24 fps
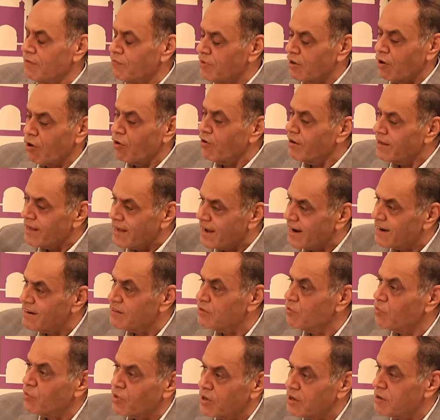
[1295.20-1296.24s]
we are already ahead
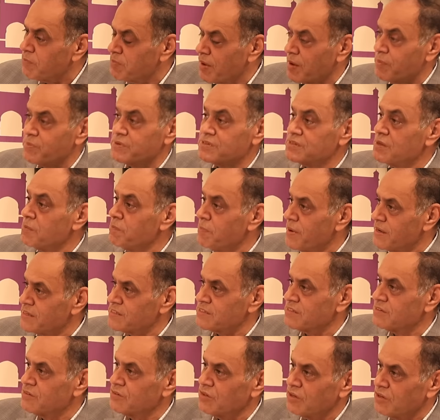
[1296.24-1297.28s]
in the world in payments, the
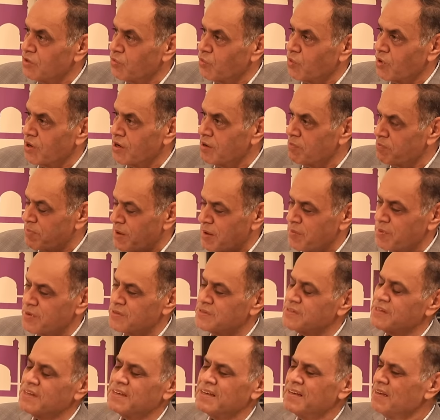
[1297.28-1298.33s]
best in the world in
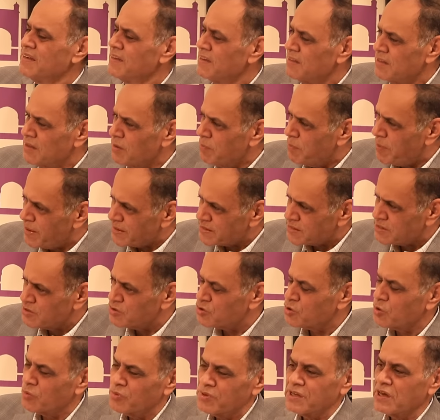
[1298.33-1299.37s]
payments, the best in
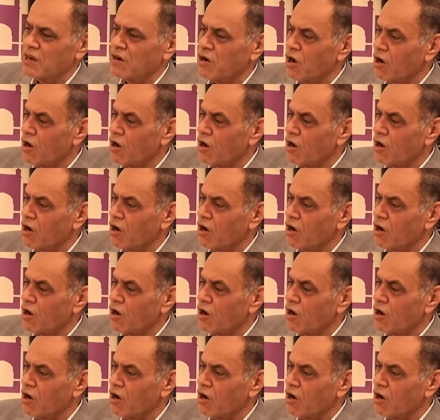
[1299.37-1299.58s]
so many things.